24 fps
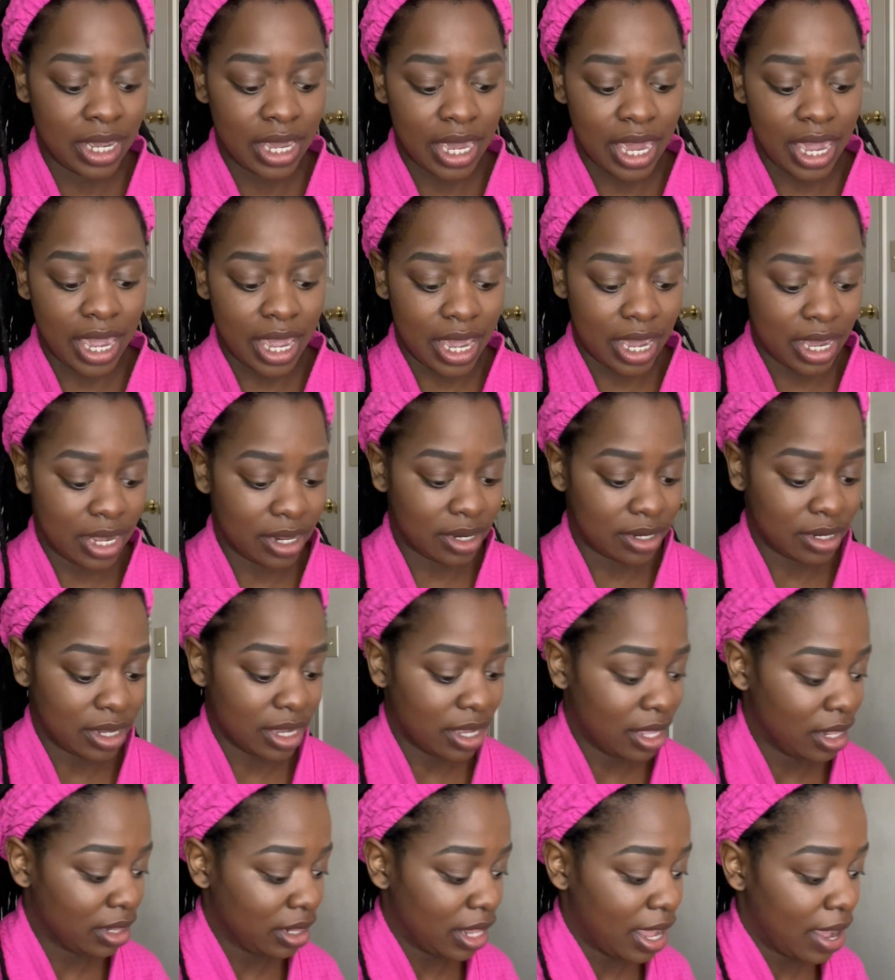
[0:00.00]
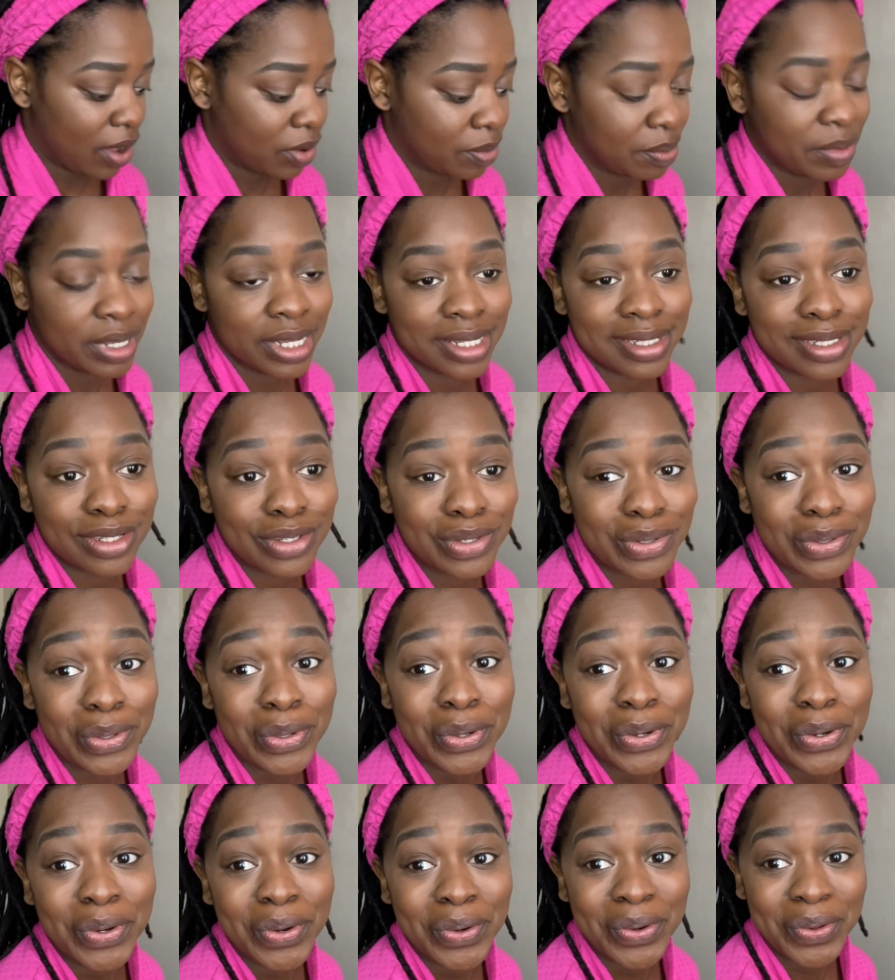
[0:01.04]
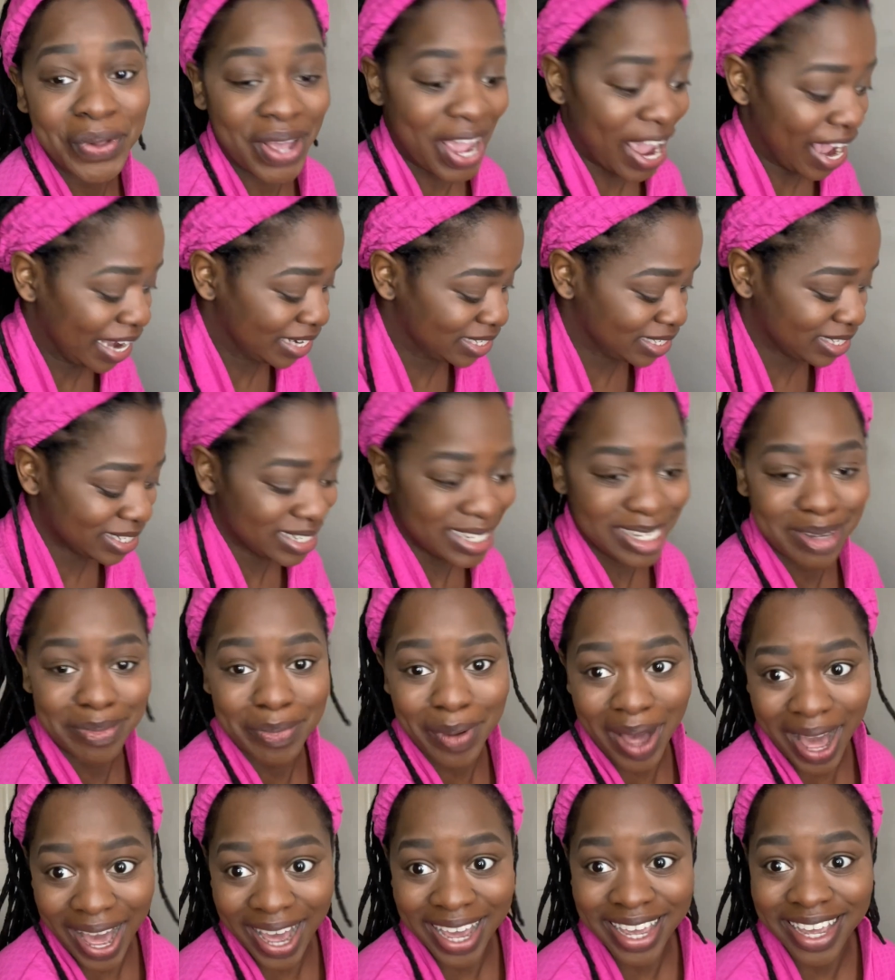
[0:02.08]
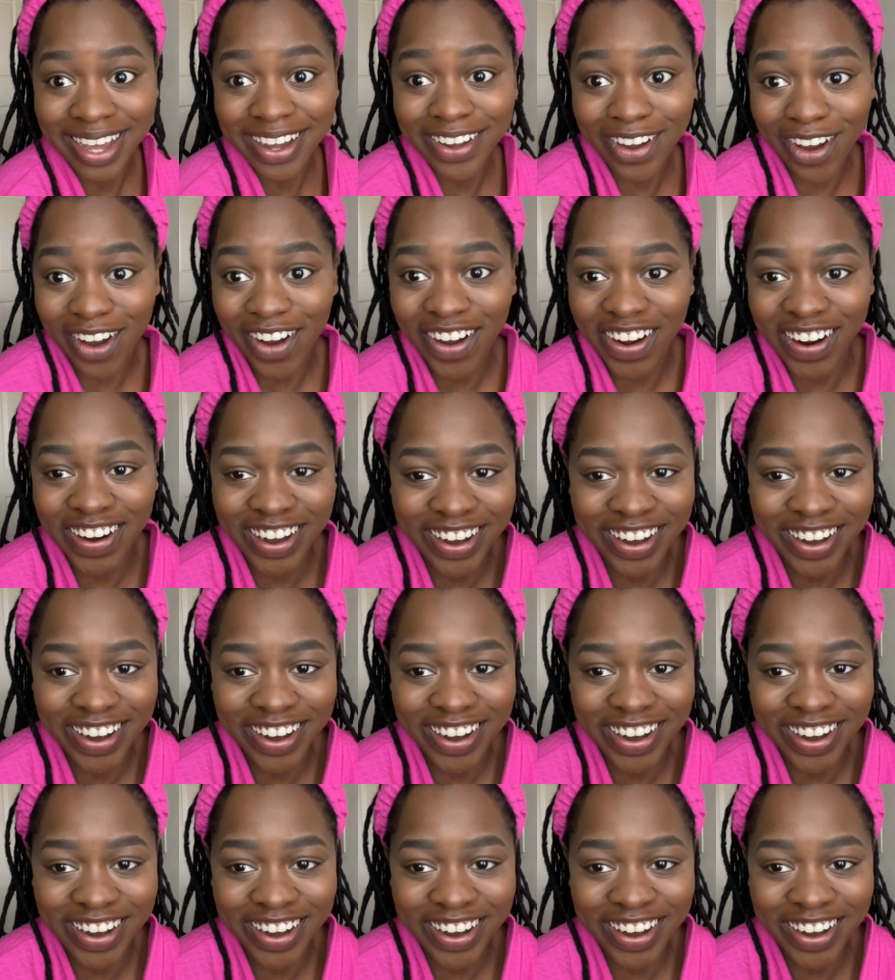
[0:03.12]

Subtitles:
and it allowed me to actually buy a car.